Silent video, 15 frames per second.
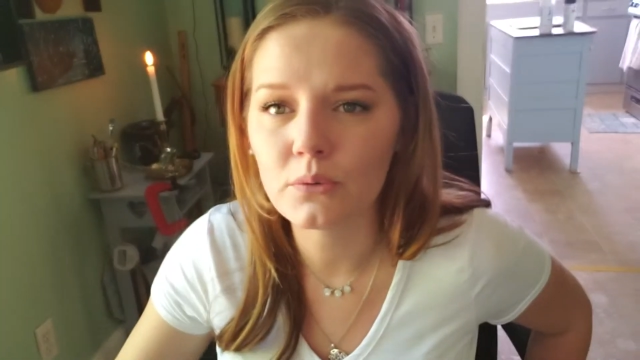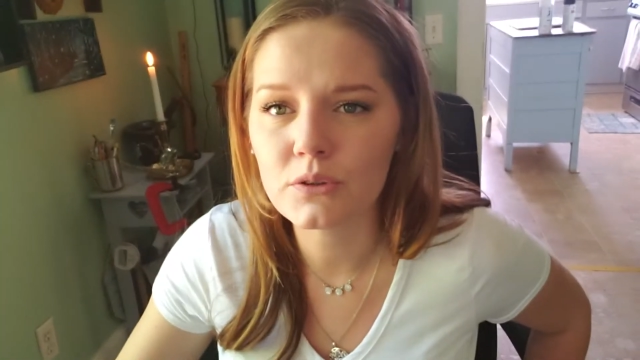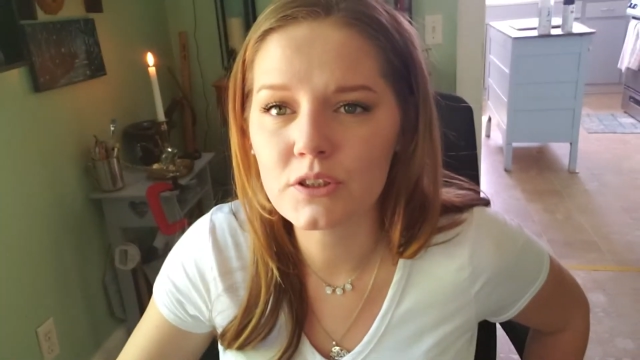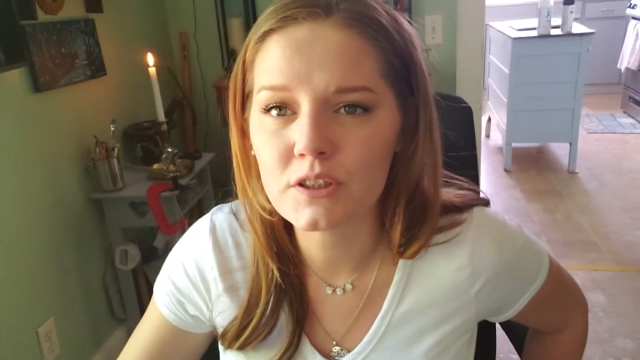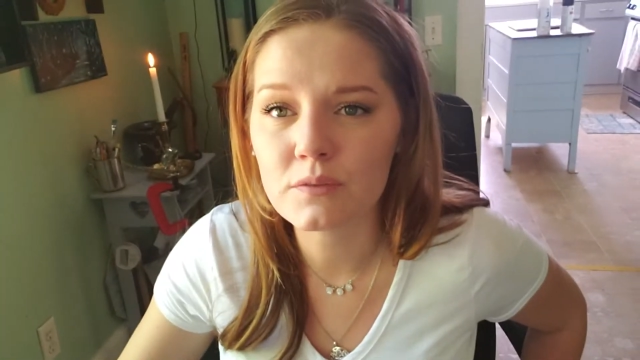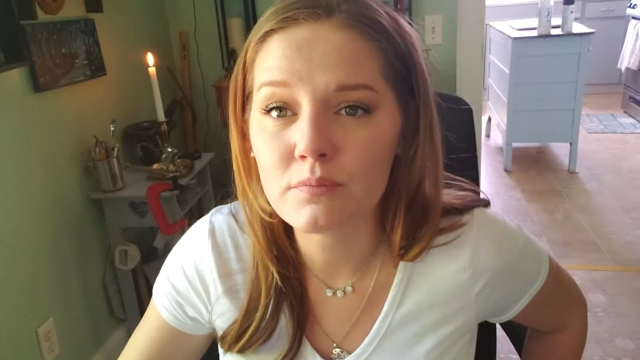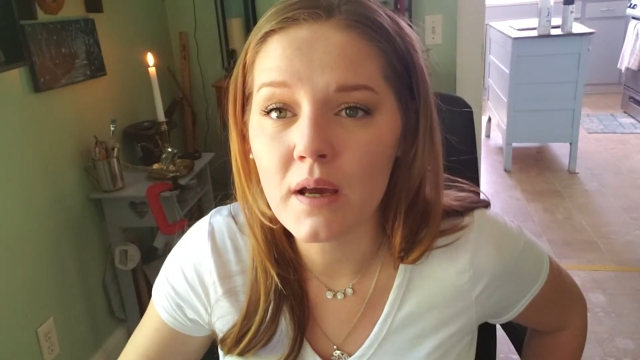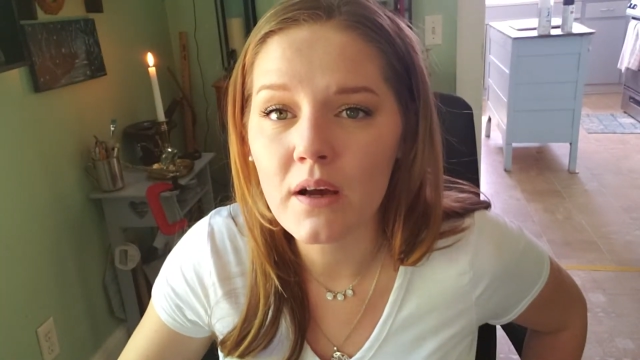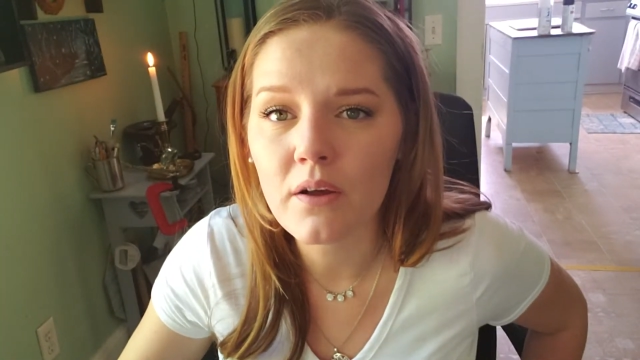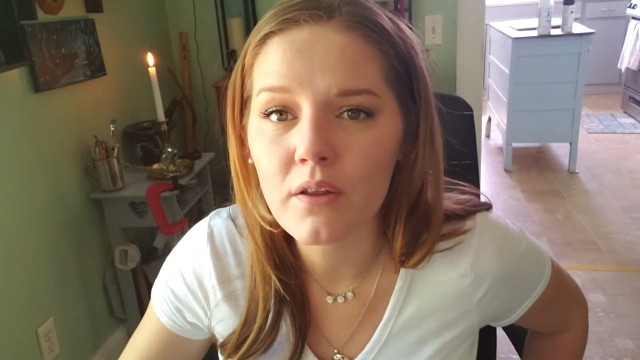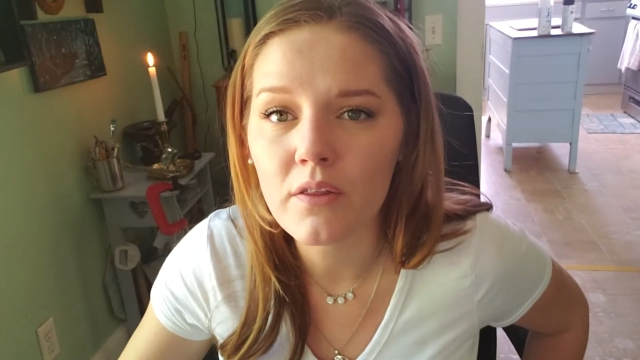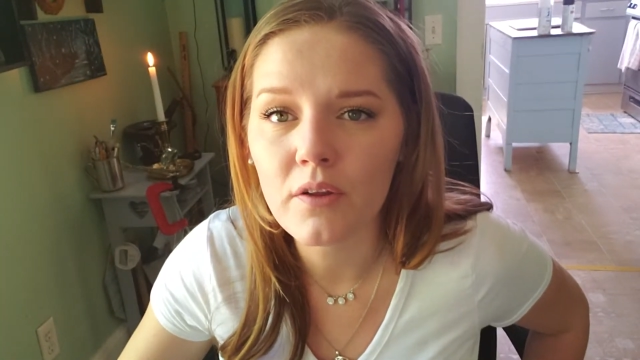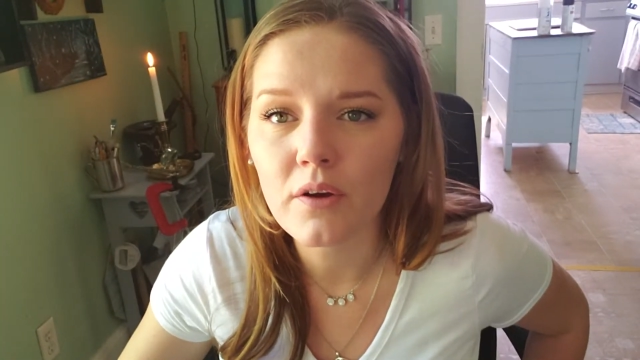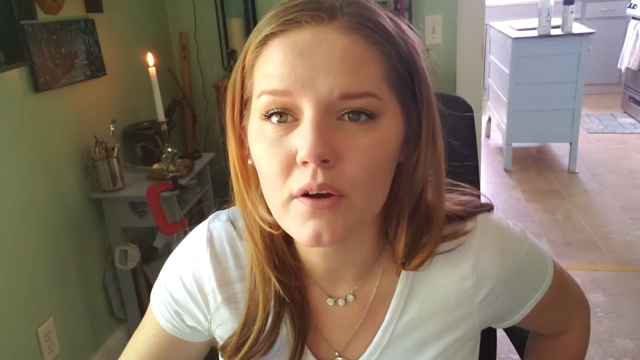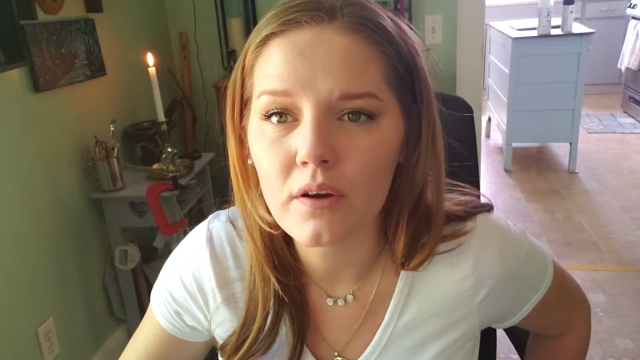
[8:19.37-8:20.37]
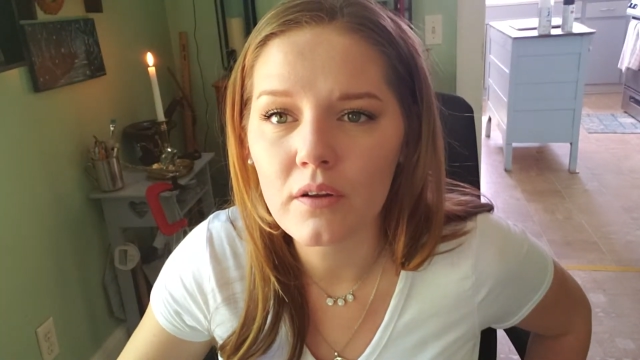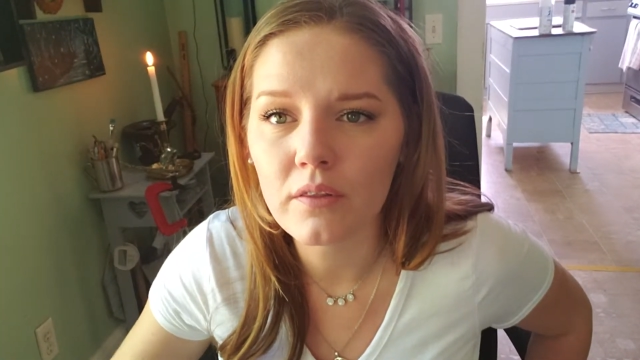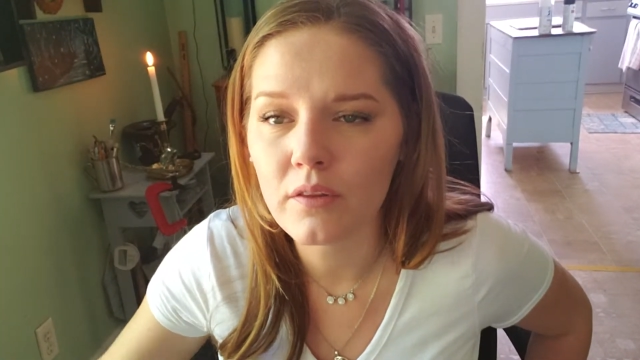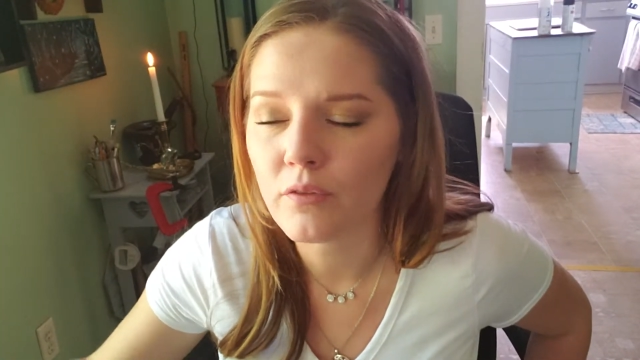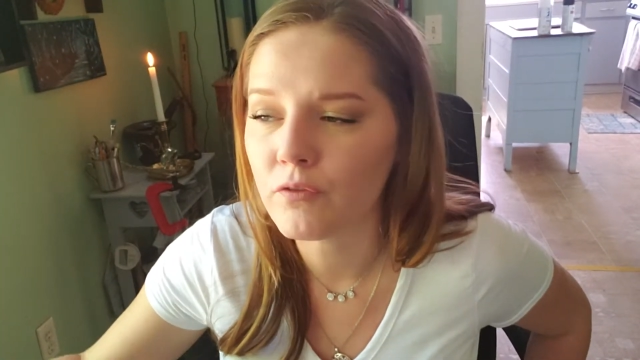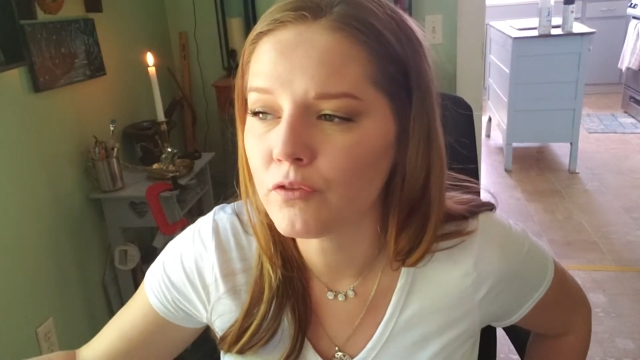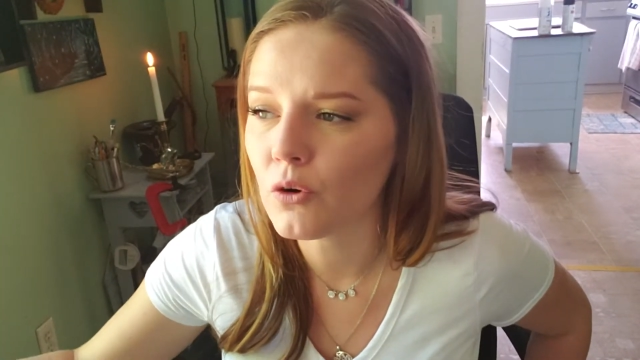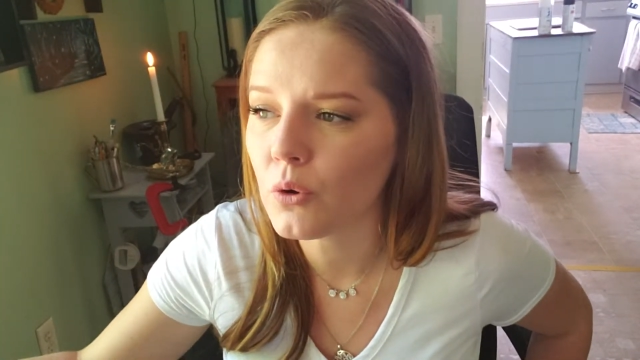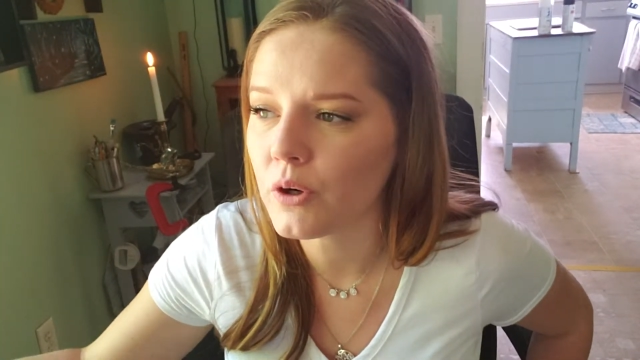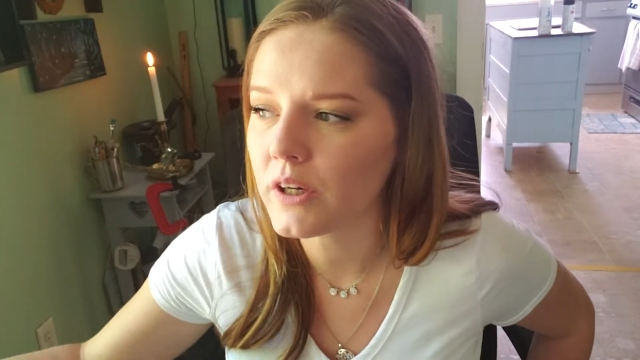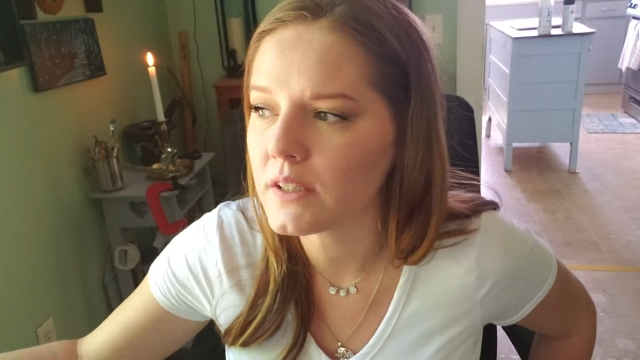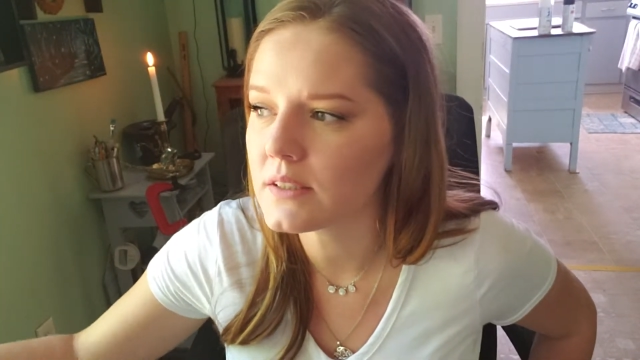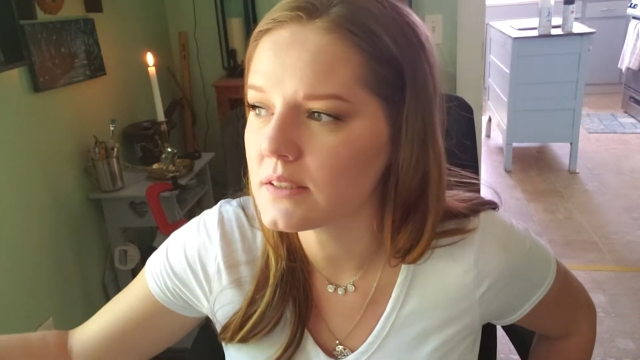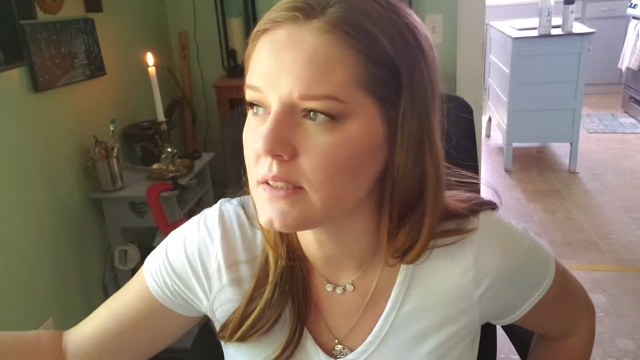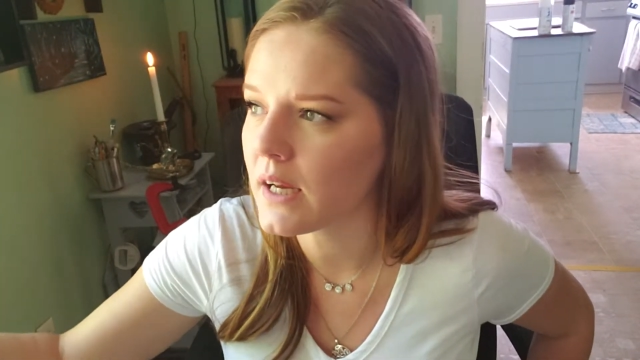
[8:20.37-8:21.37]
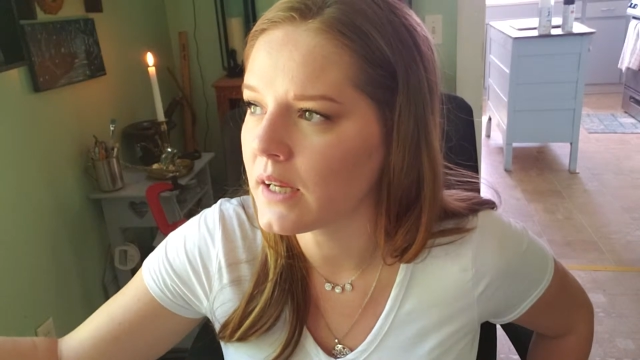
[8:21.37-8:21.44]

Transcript: smell the forest